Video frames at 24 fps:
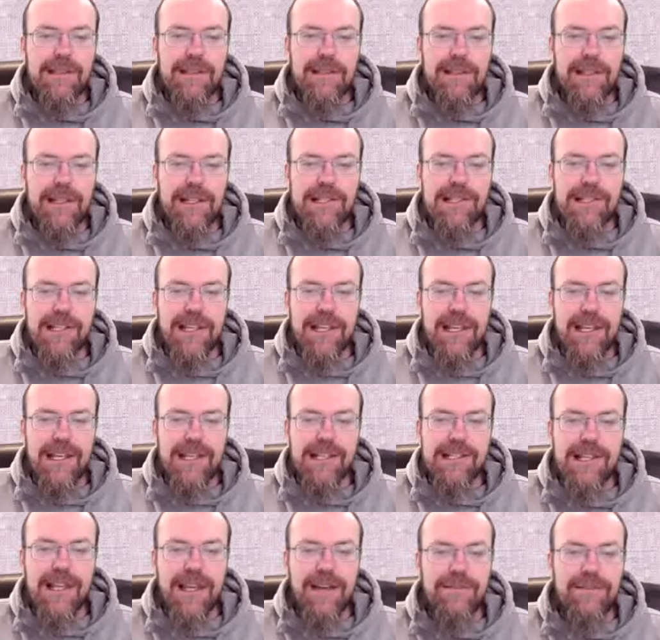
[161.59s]
These
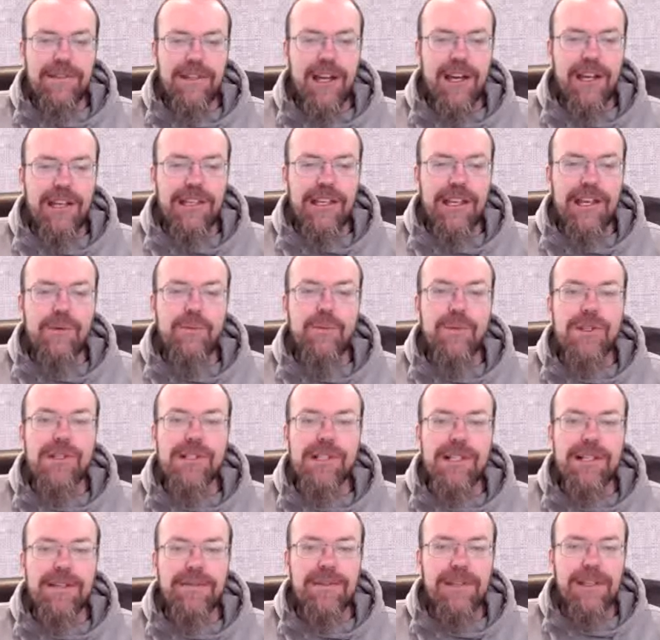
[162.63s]
kings have not yet
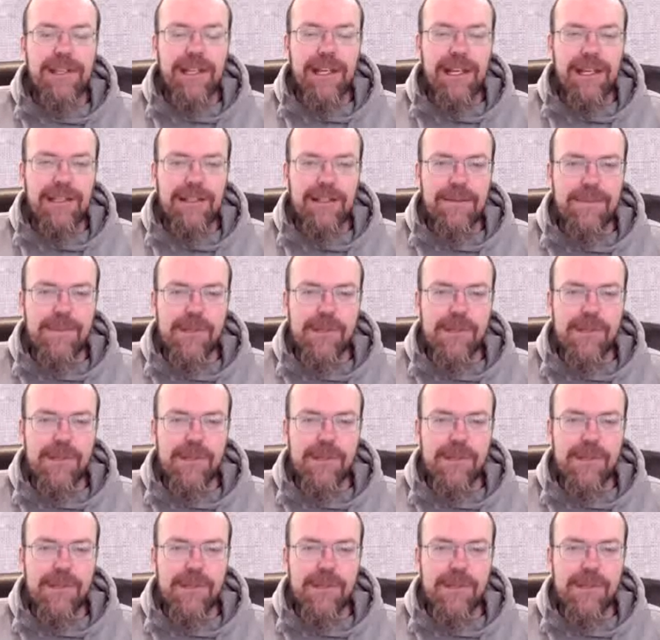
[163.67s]
received the kingdom,